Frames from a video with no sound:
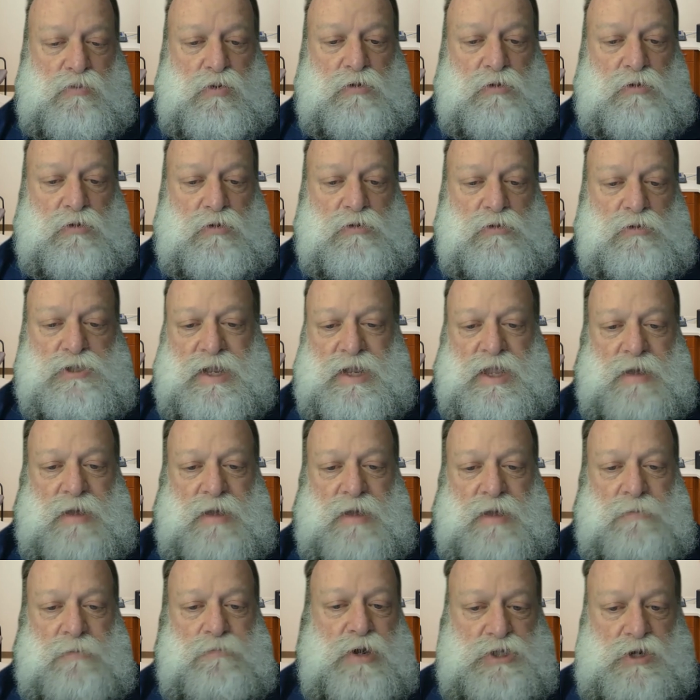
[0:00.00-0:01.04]
but we'll
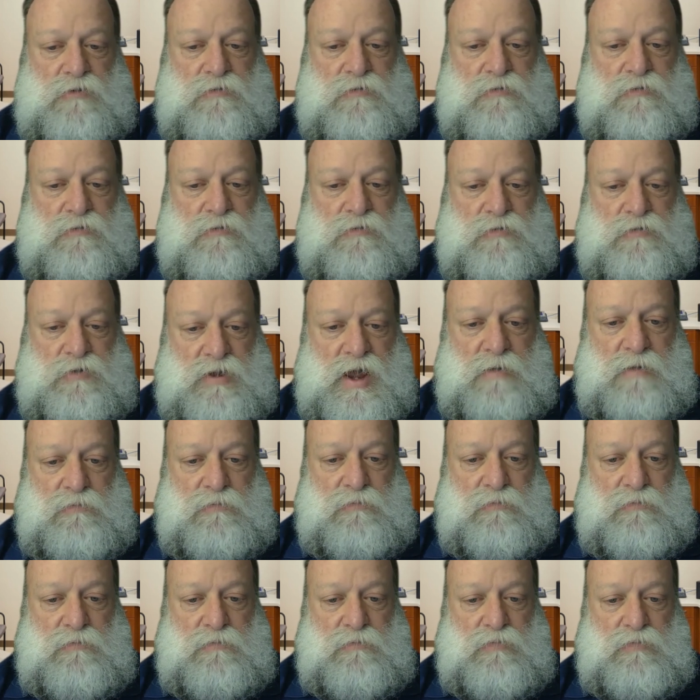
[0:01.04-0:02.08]
spend that budget over
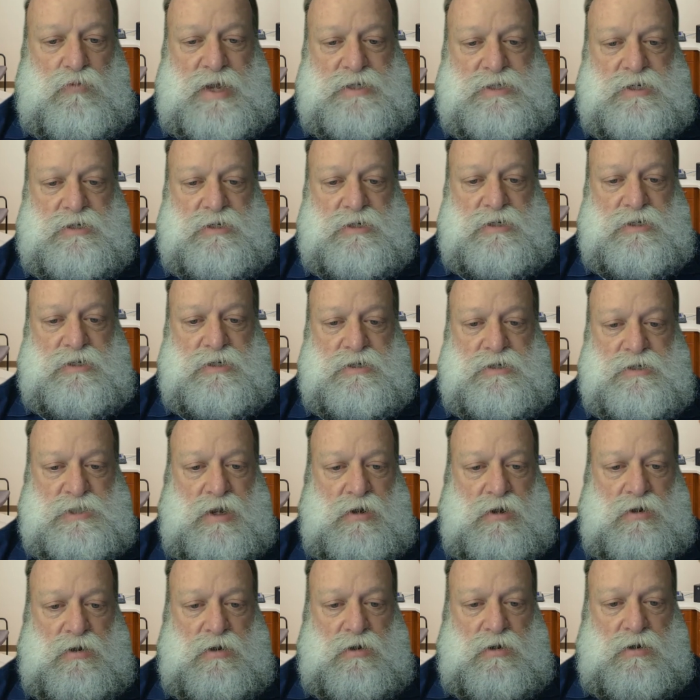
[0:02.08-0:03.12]
time. We'll basically
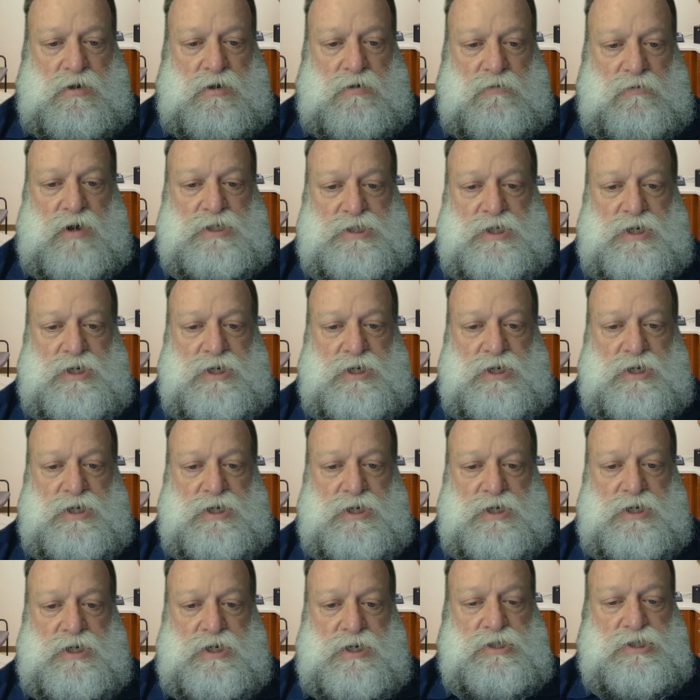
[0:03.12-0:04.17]
spend it on
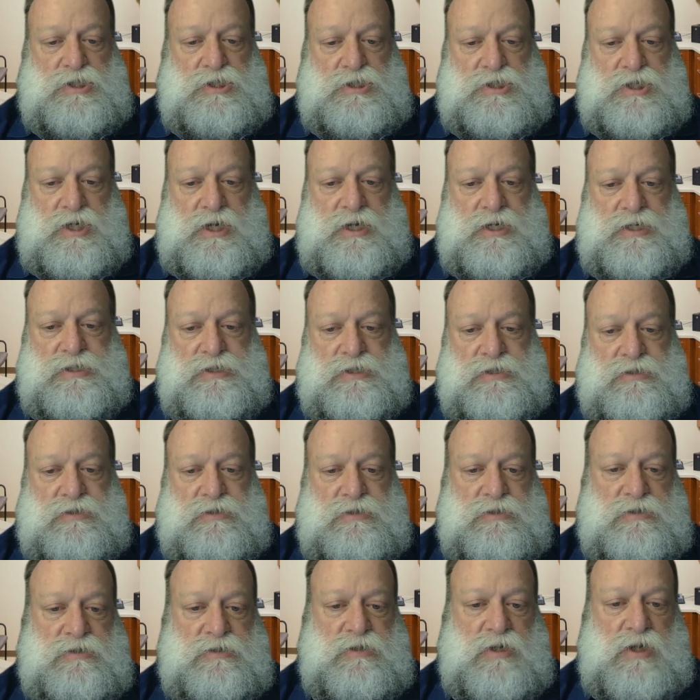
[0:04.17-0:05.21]
refreshing as technology
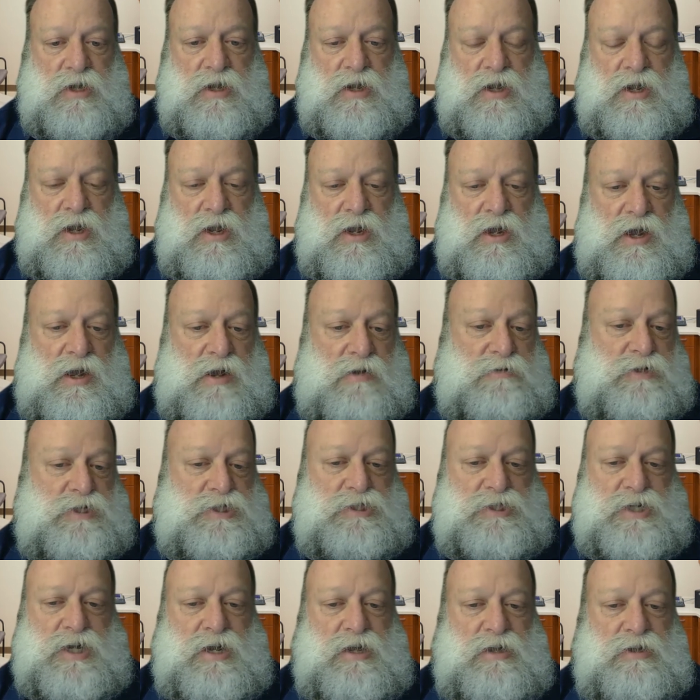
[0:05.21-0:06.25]
changes. And
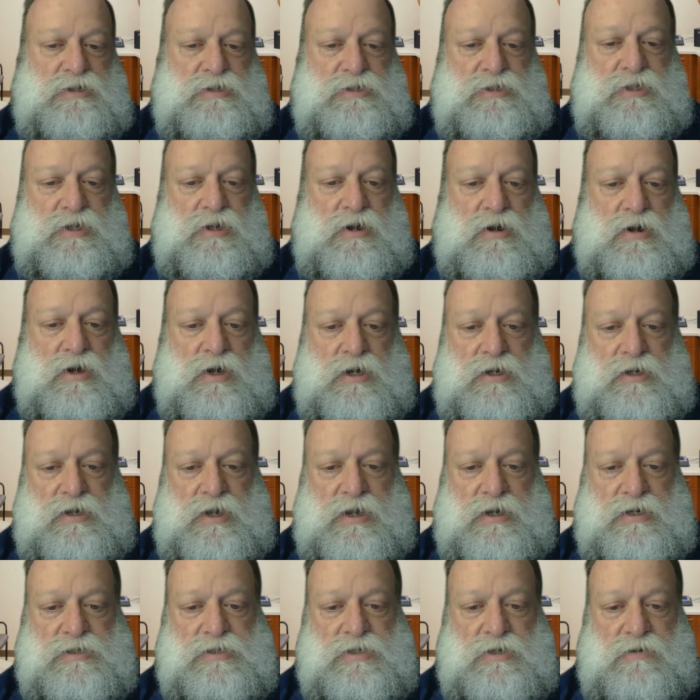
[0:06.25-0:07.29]
I always challenge the
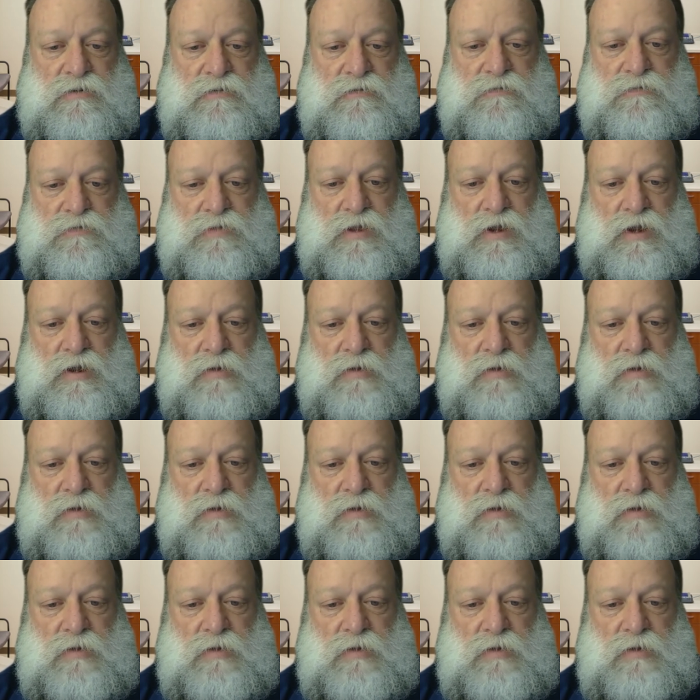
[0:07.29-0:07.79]
architects of,